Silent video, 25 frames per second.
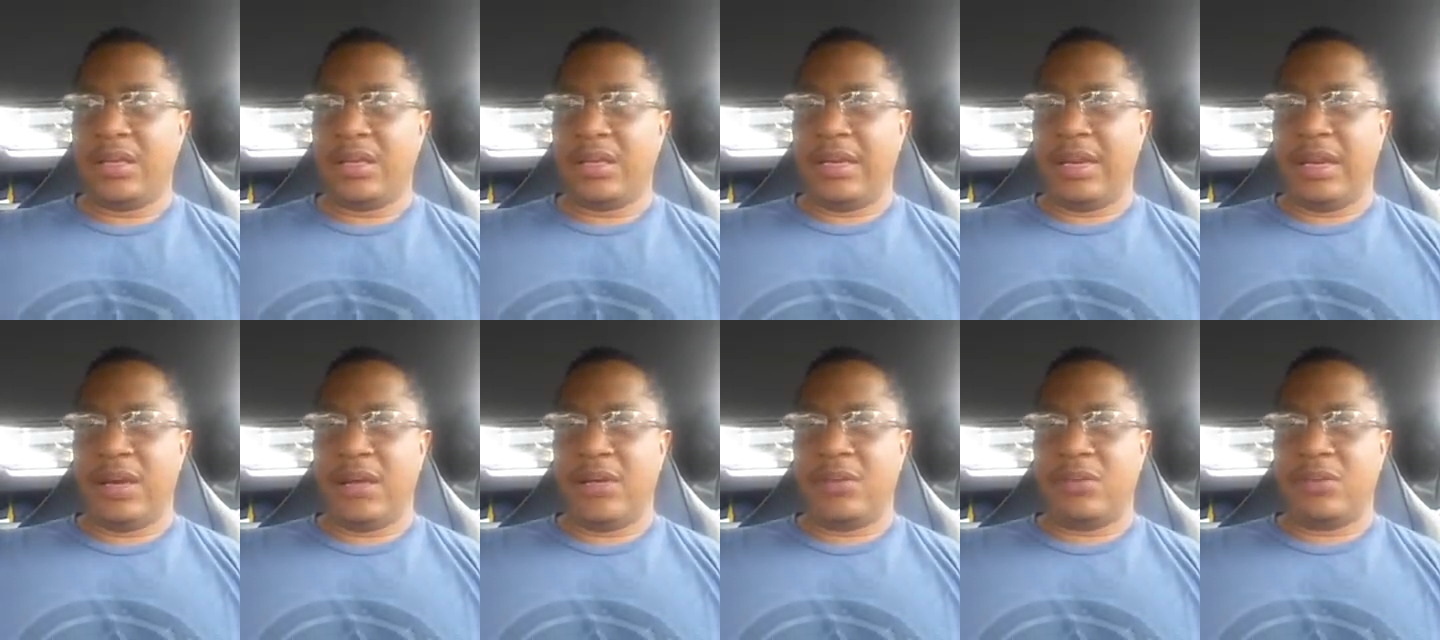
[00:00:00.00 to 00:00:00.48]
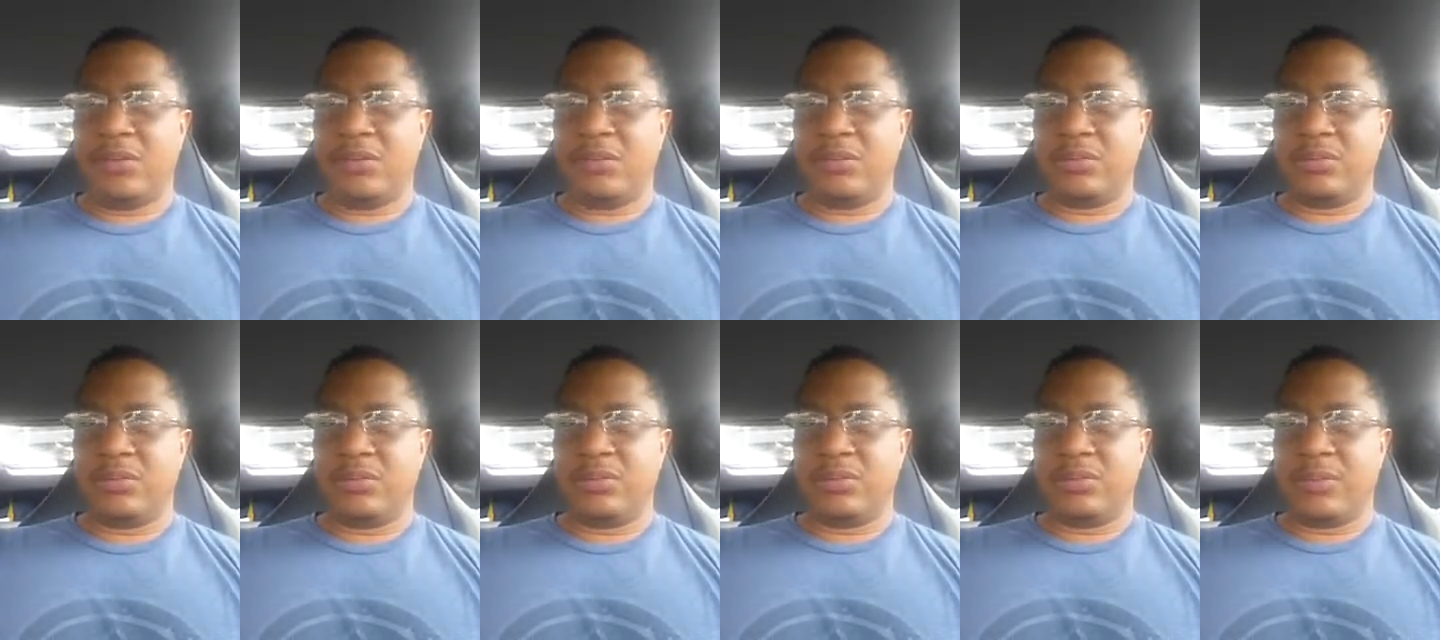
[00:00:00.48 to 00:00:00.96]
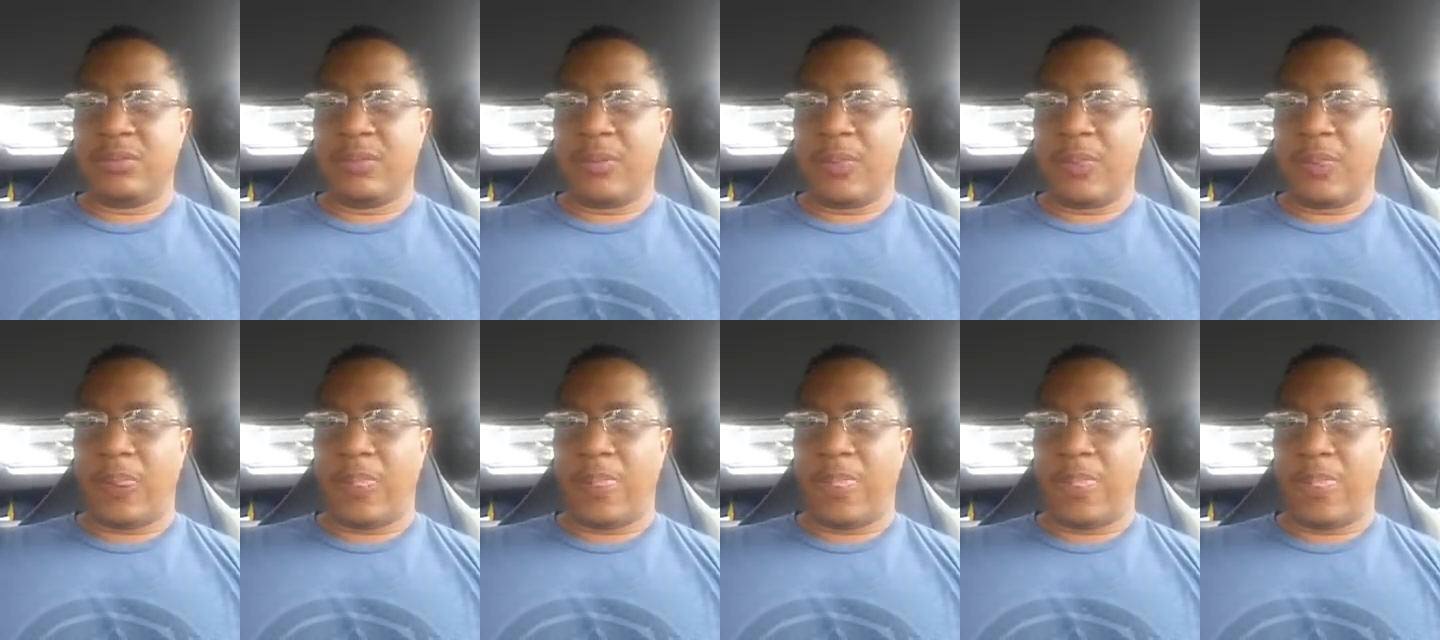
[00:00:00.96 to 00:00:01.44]
Now,
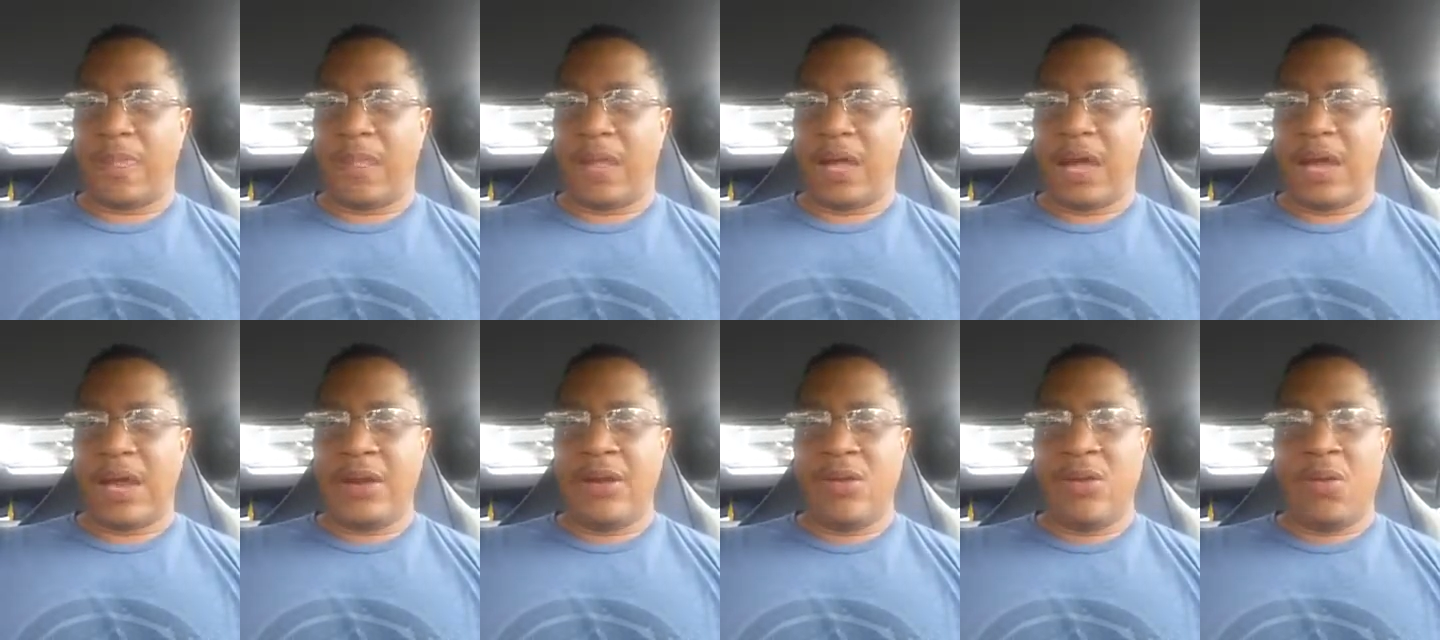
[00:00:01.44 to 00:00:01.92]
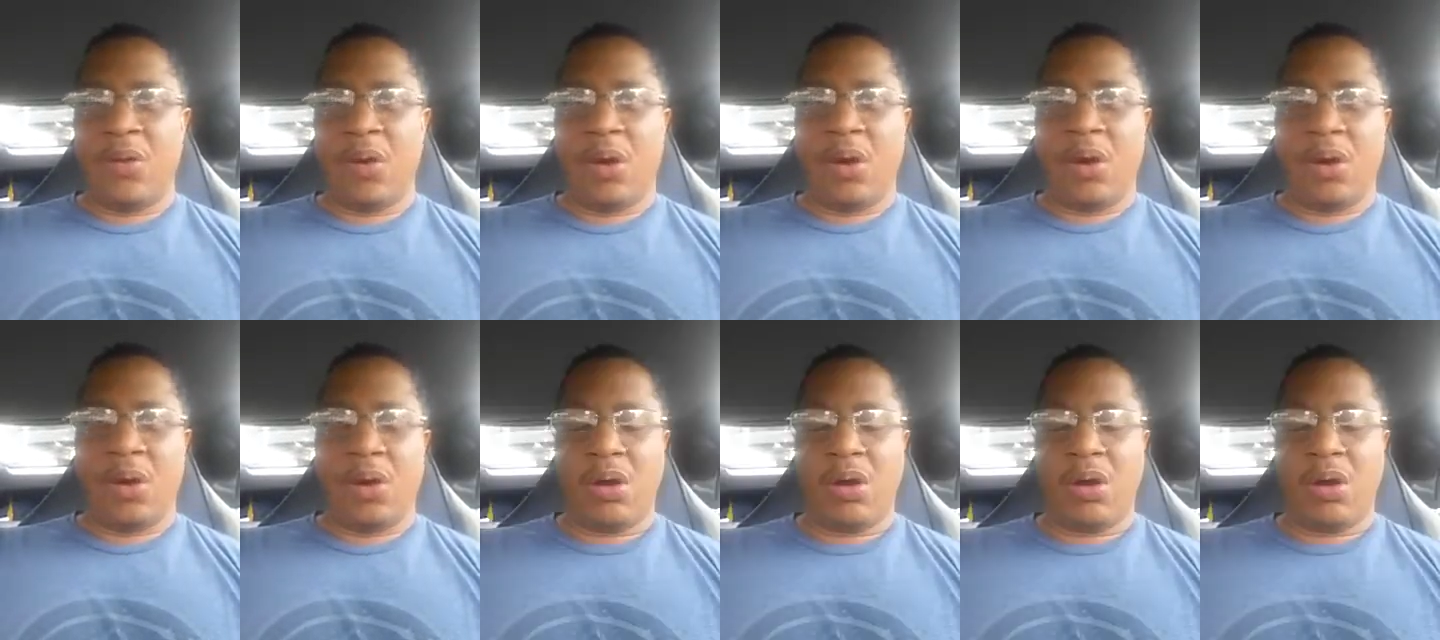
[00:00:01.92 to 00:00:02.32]
I know